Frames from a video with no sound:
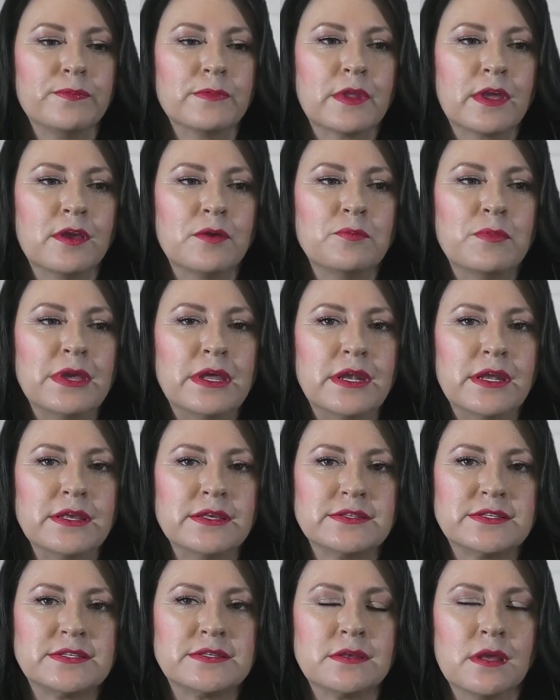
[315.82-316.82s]

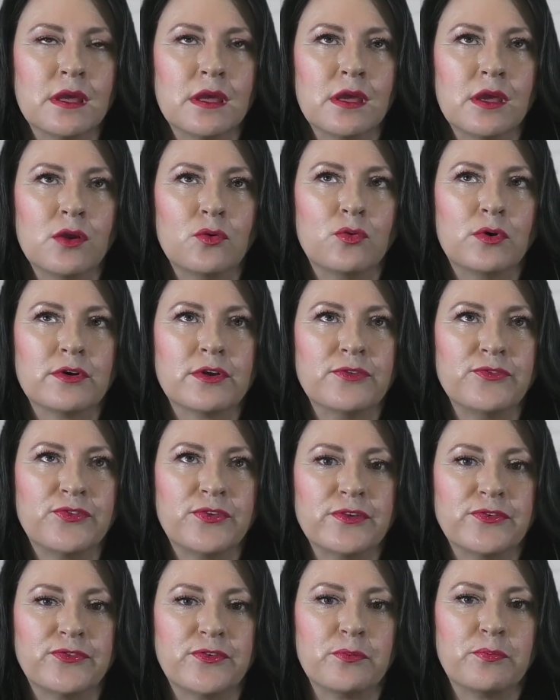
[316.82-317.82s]
committees will
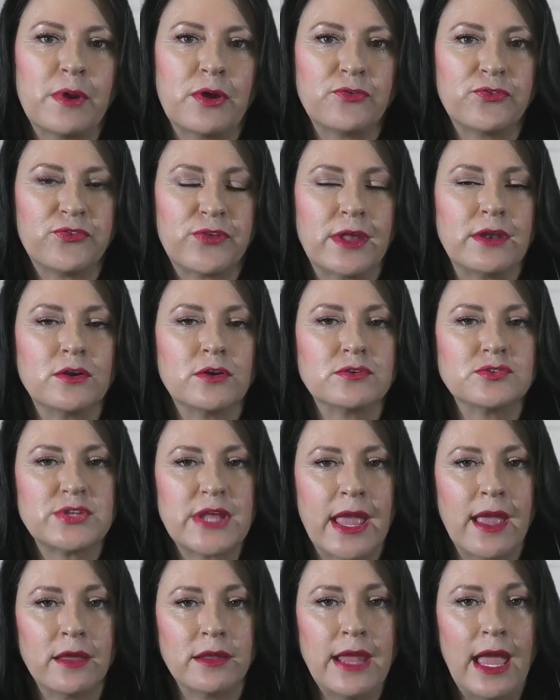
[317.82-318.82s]
consist of both senators
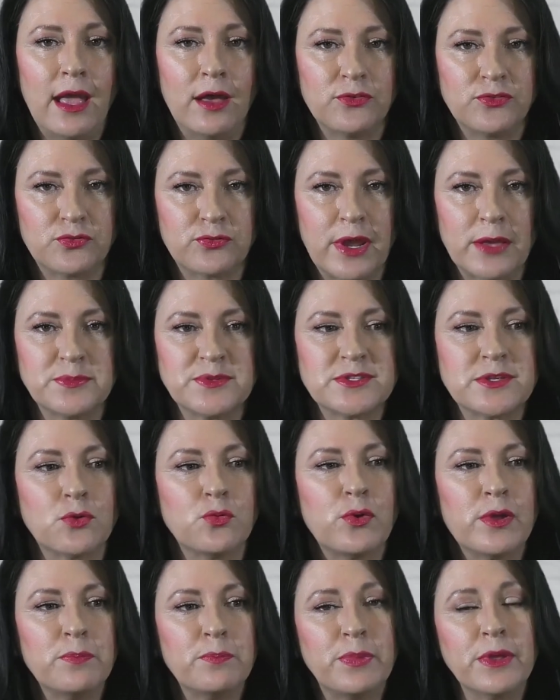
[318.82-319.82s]
and House reps. So
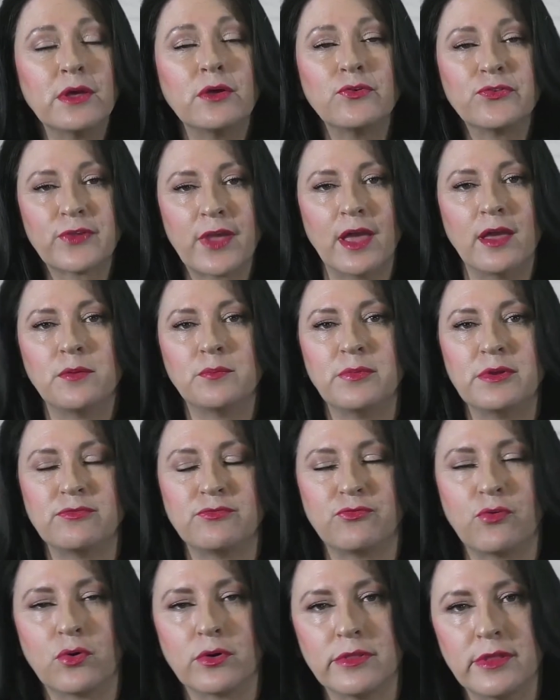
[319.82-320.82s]
when bills come
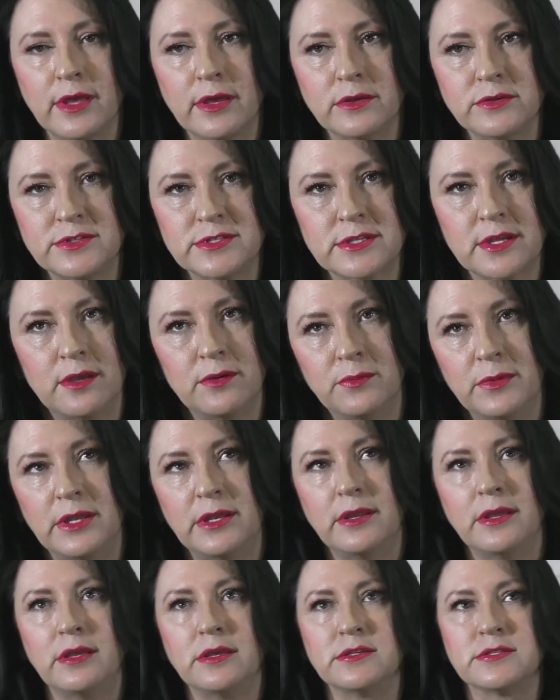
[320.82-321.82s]
before those
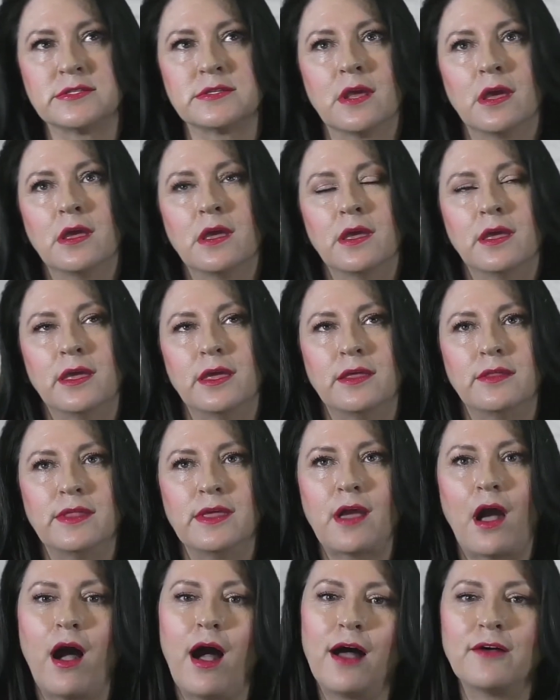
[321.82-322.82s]
committees in
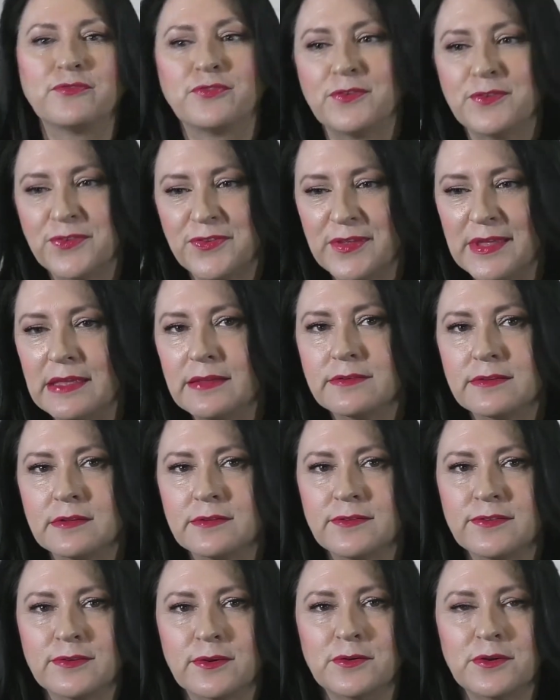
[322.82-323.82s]
the off
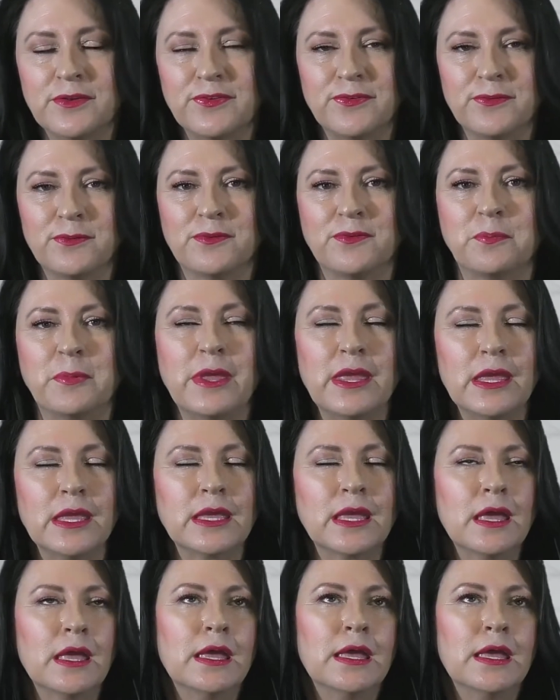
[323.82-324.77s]
season, so to speak,